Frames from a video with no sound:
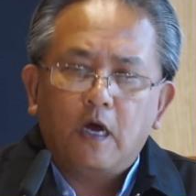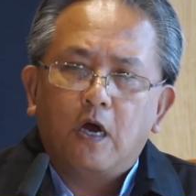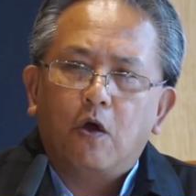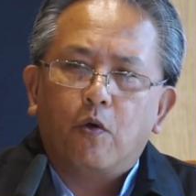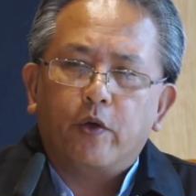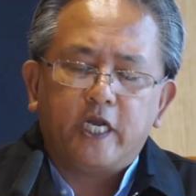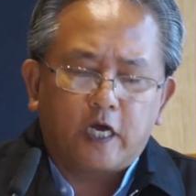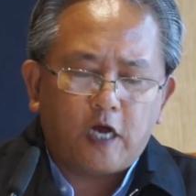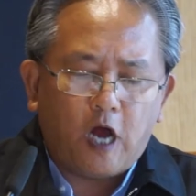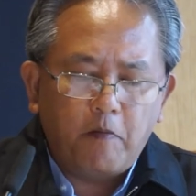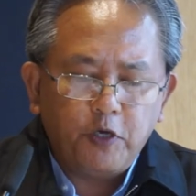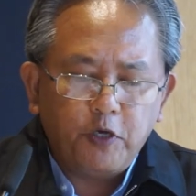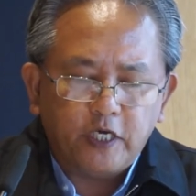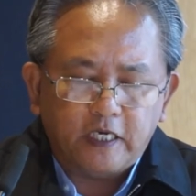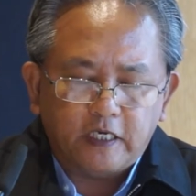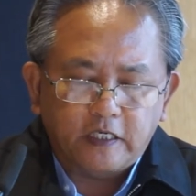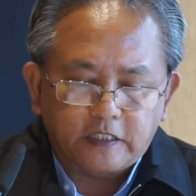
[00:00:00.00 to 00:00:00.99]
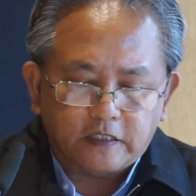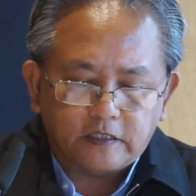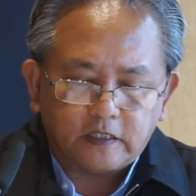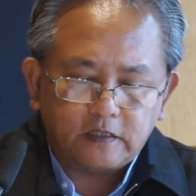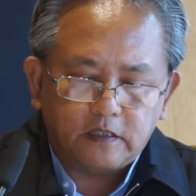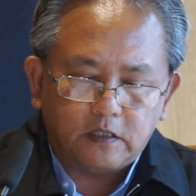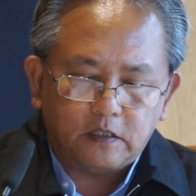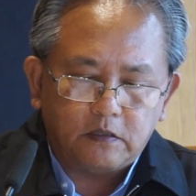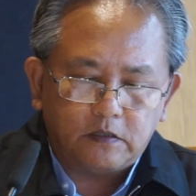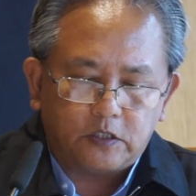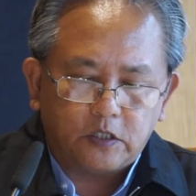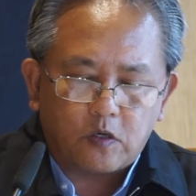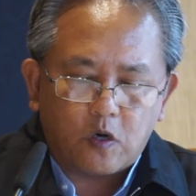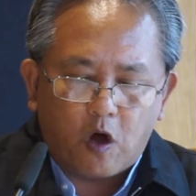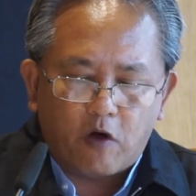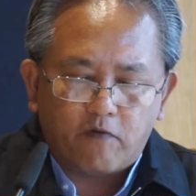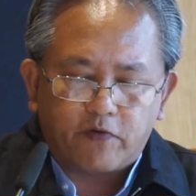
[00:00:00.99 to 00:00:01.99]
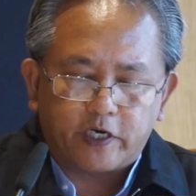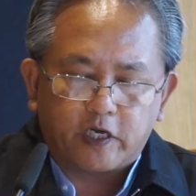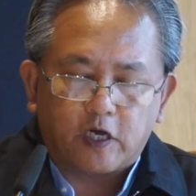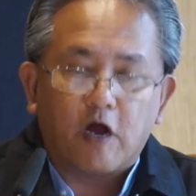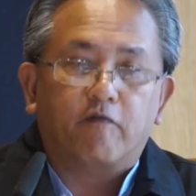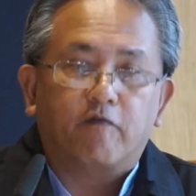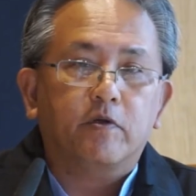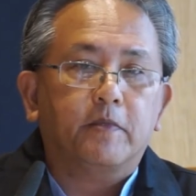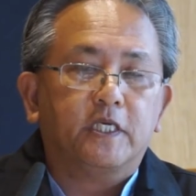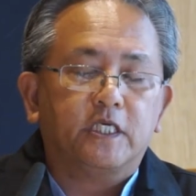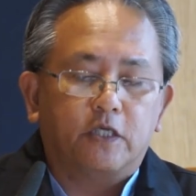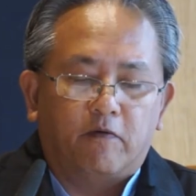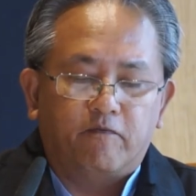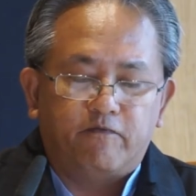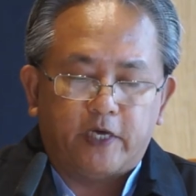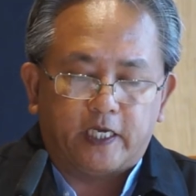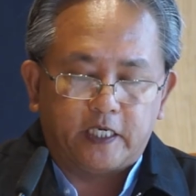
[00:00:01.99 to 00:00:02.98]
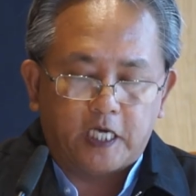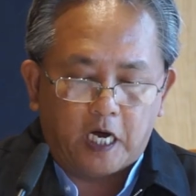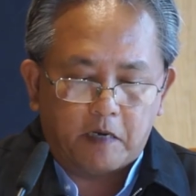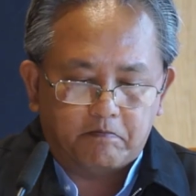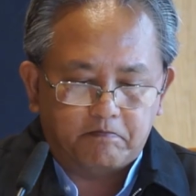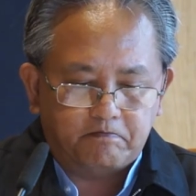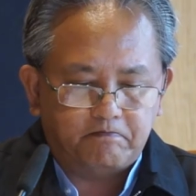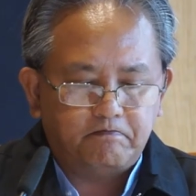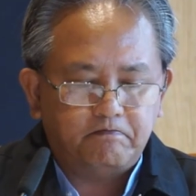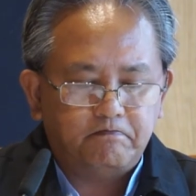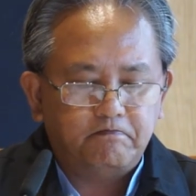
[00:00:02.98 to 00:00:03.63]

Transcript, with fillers: When the communists took over the government of Vietnam,